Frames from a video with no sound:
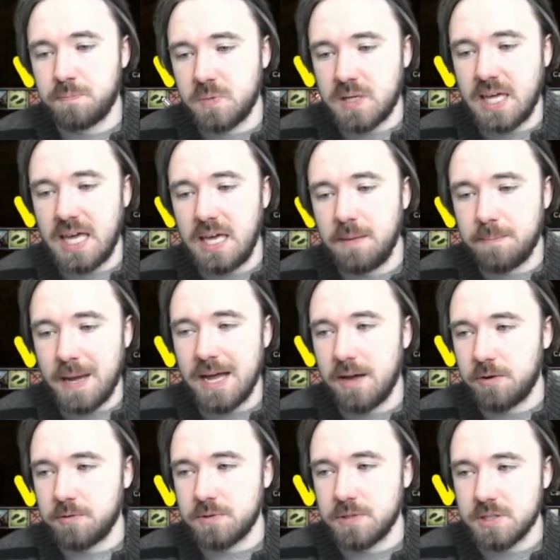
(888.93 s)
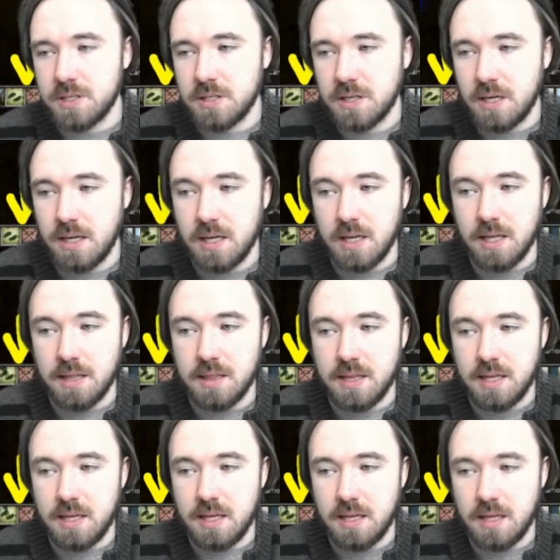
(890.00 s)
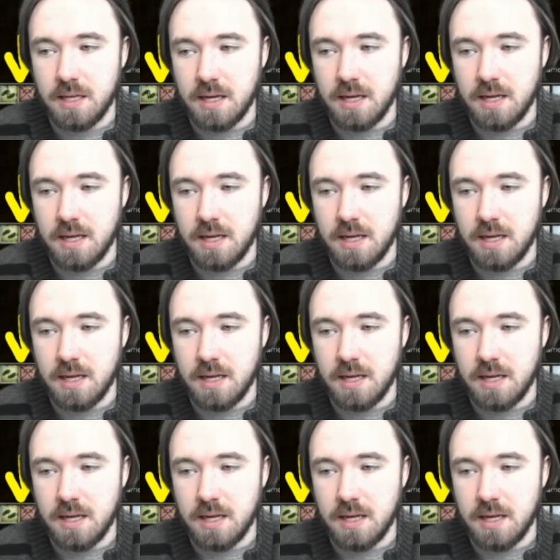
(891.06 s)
keybound the